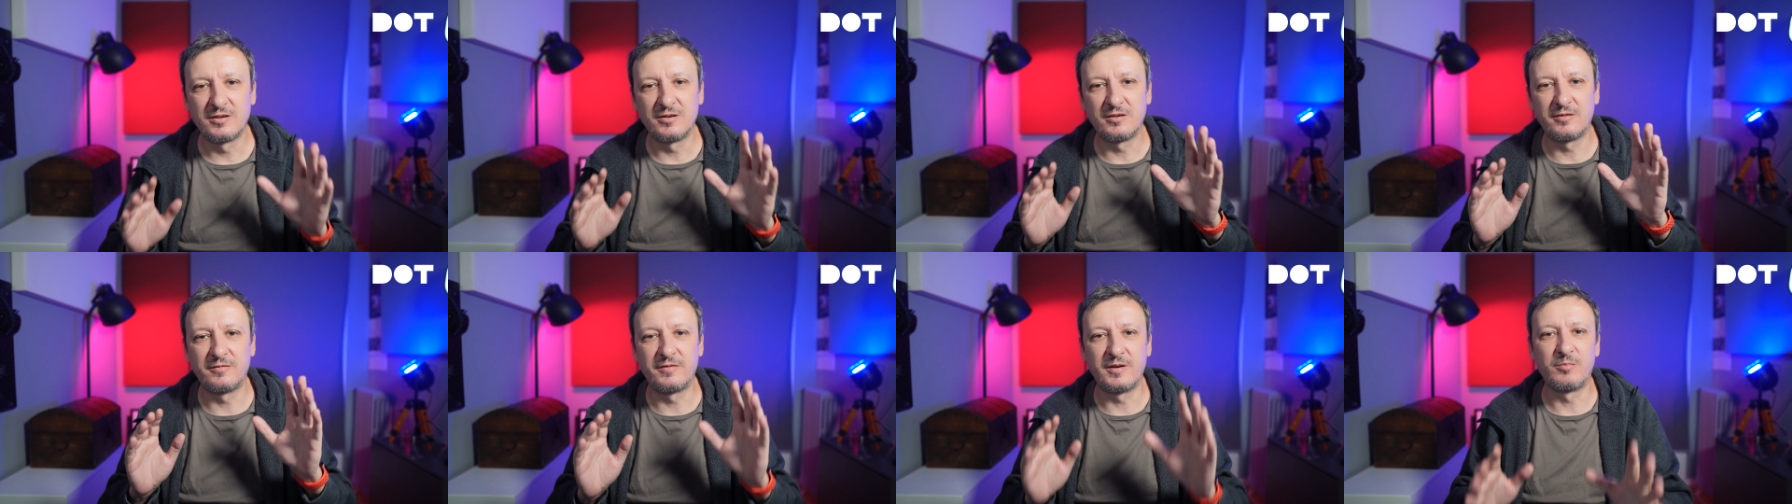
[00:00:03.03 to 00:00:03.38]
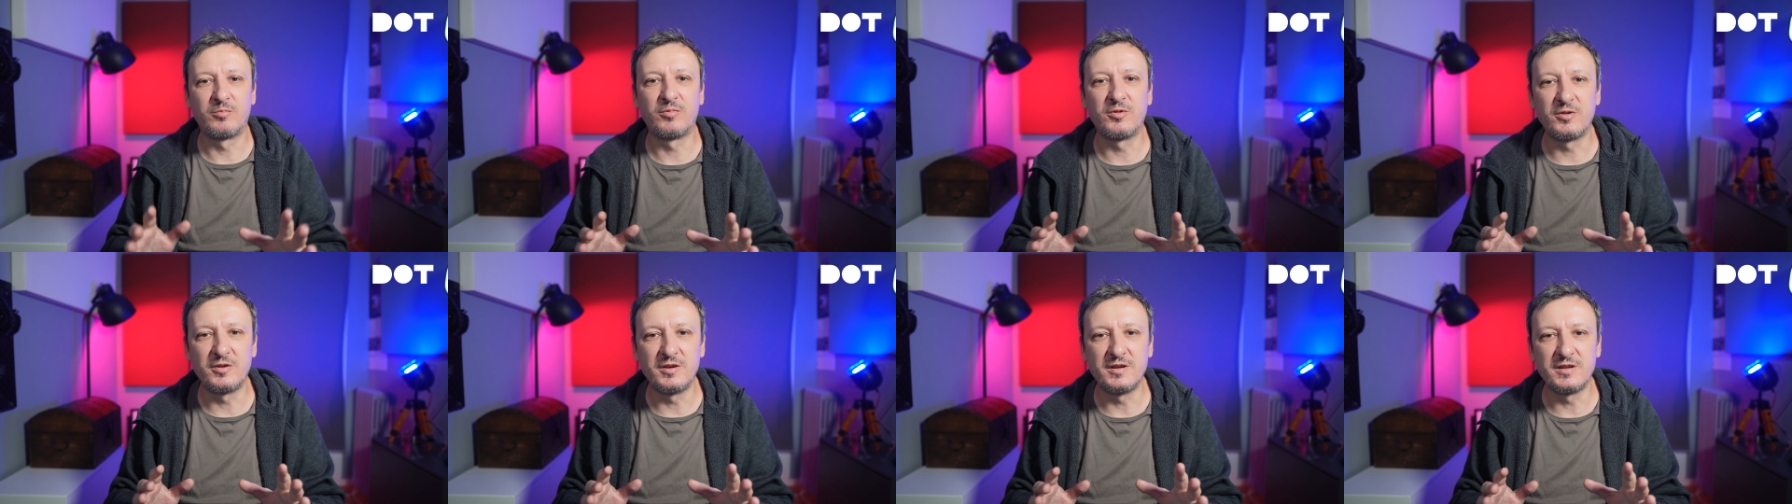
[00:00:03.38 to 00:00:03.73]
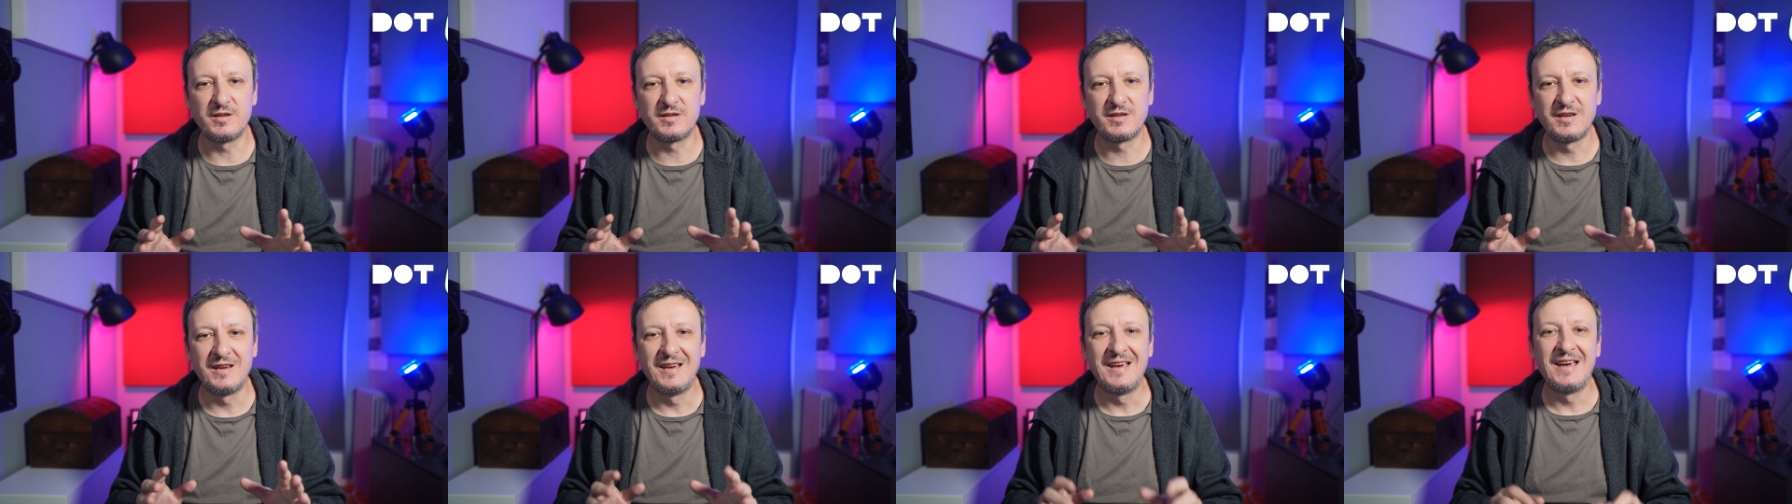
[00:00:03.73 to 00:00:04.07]
of
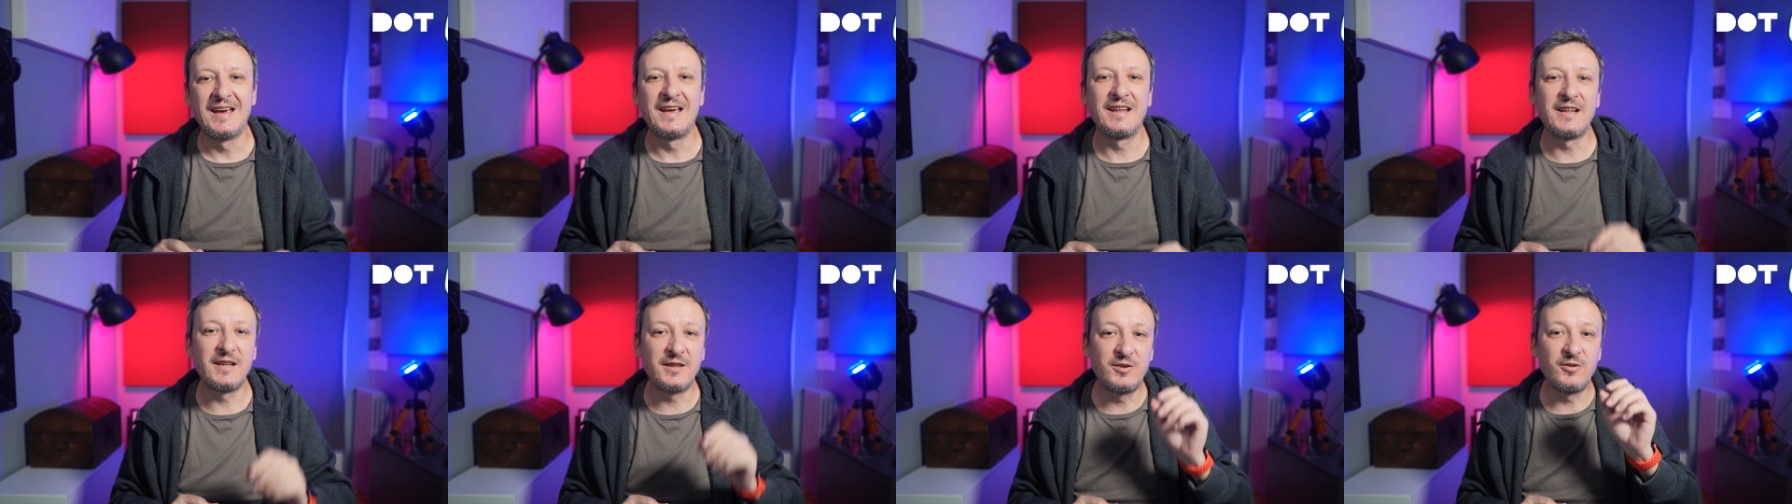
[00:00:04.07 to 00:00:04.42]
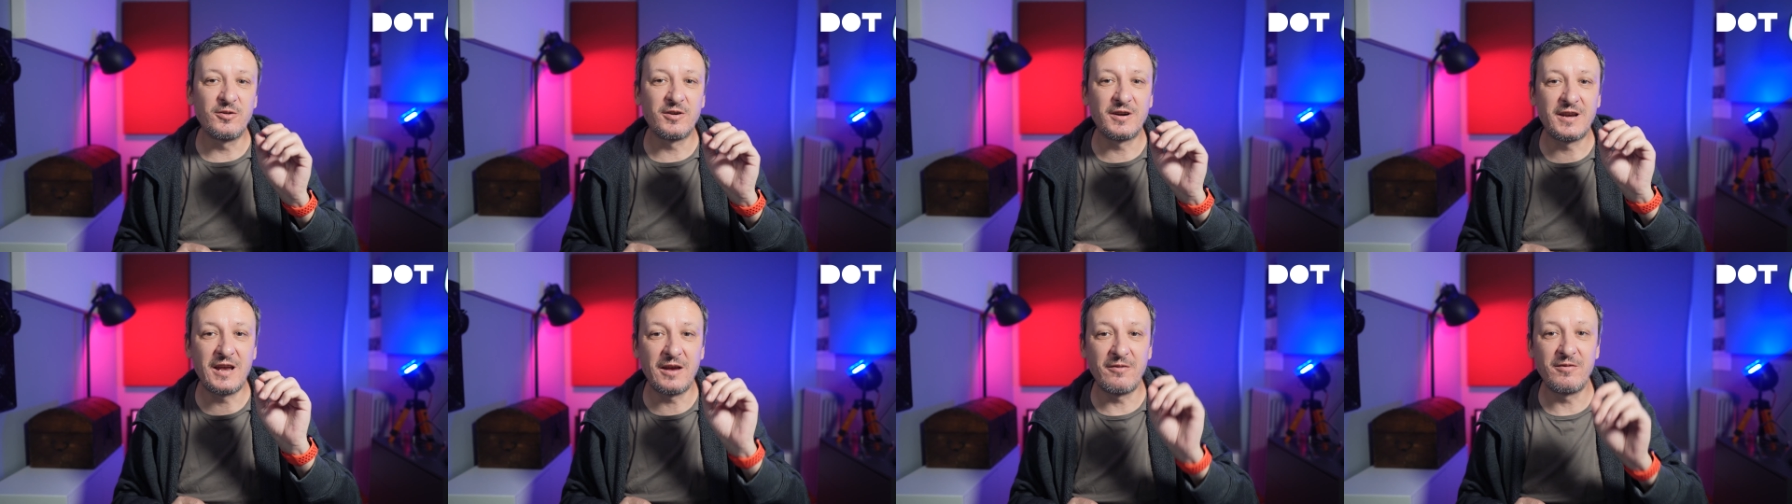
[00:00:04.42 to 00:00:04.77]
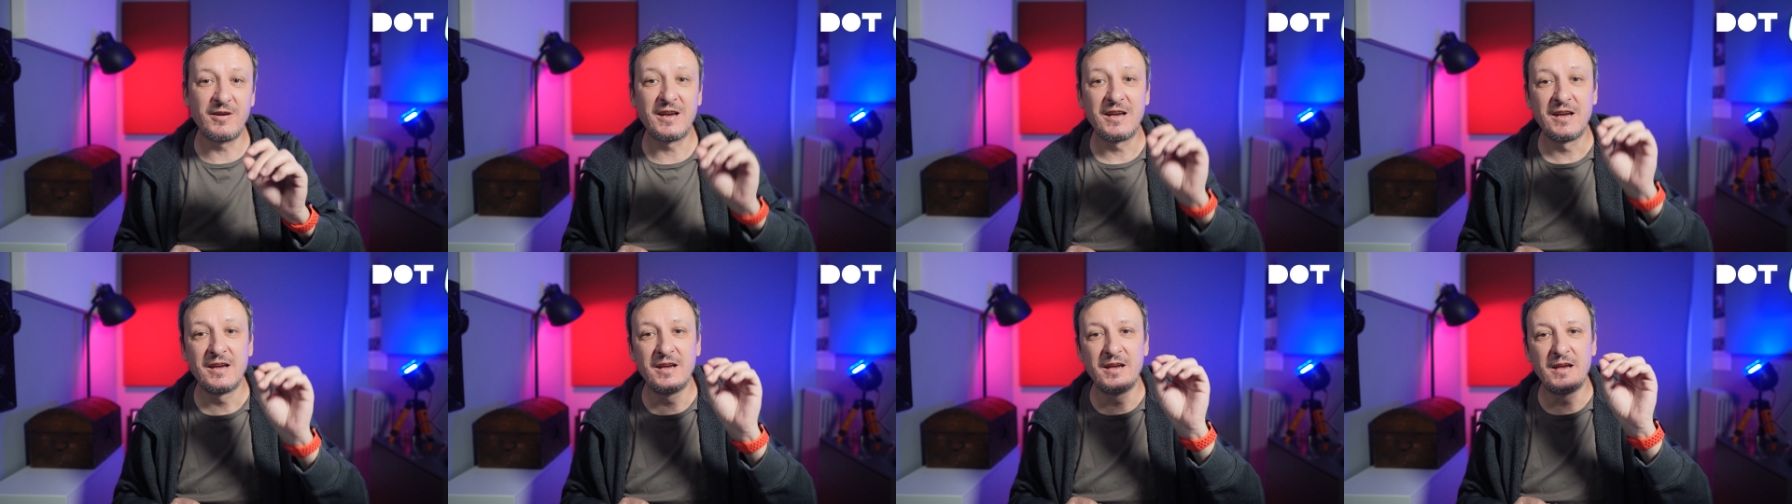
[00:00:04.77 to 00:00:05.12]
employees and that you're
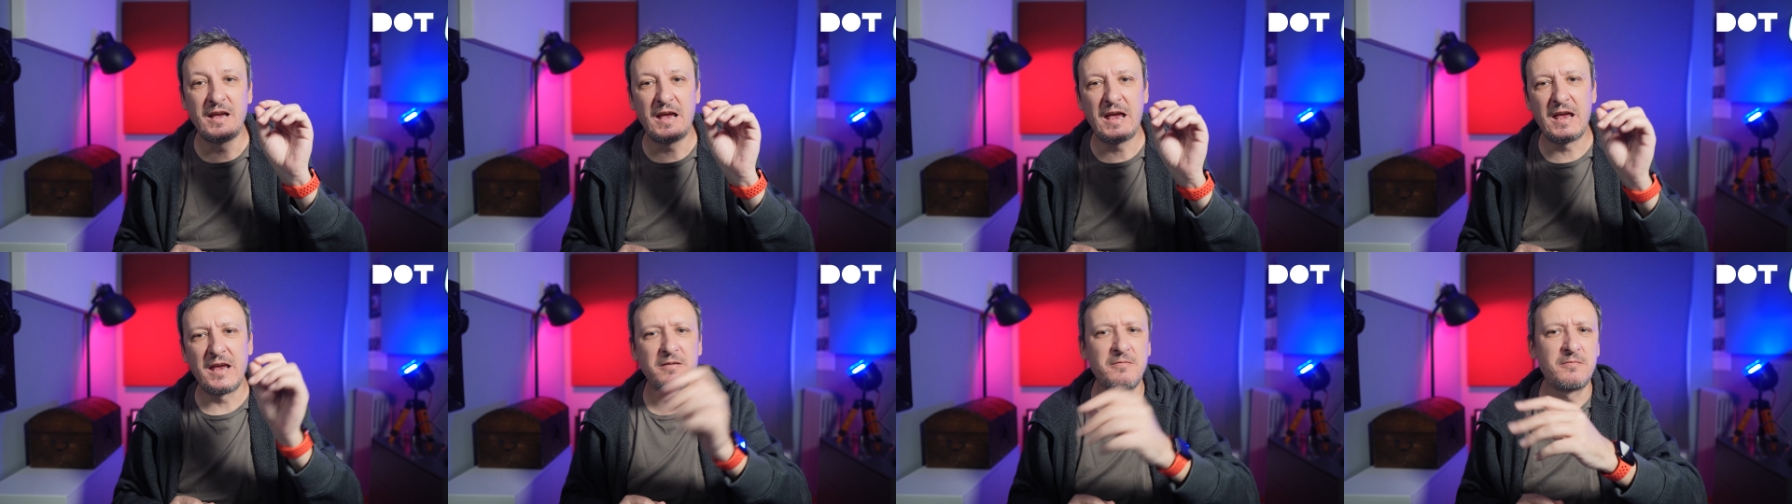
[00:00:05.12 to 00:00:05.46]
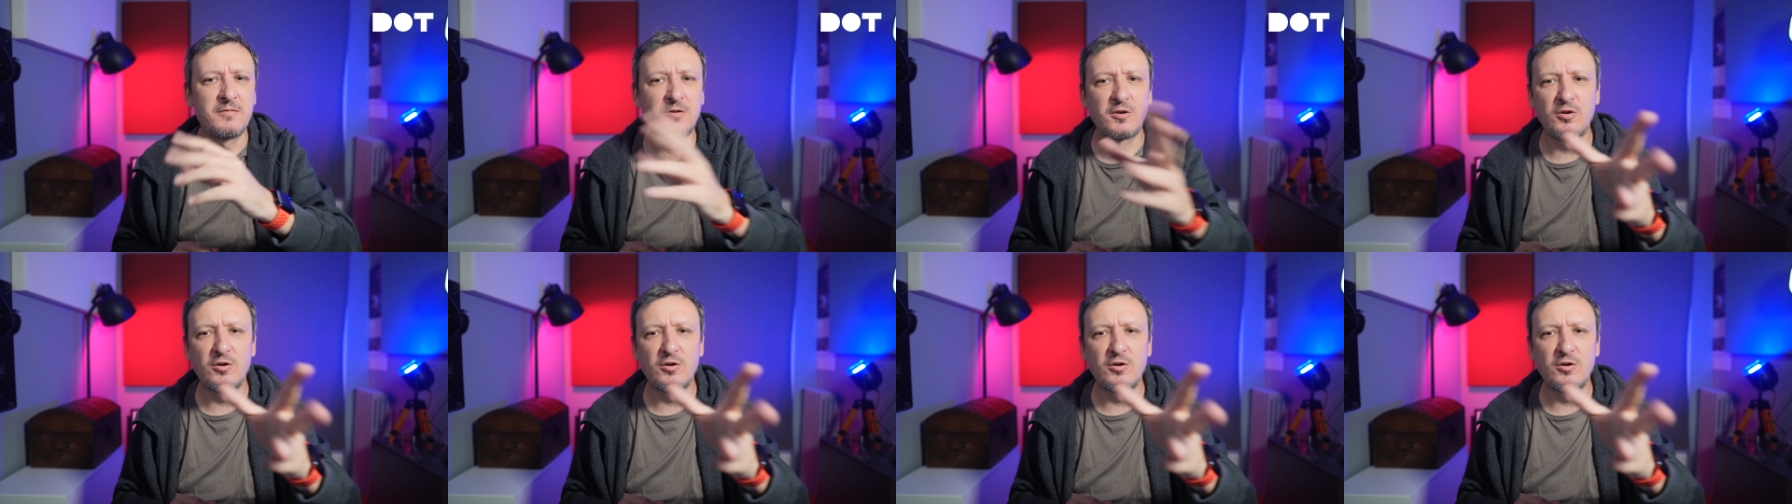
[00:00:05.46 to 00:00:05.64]
having a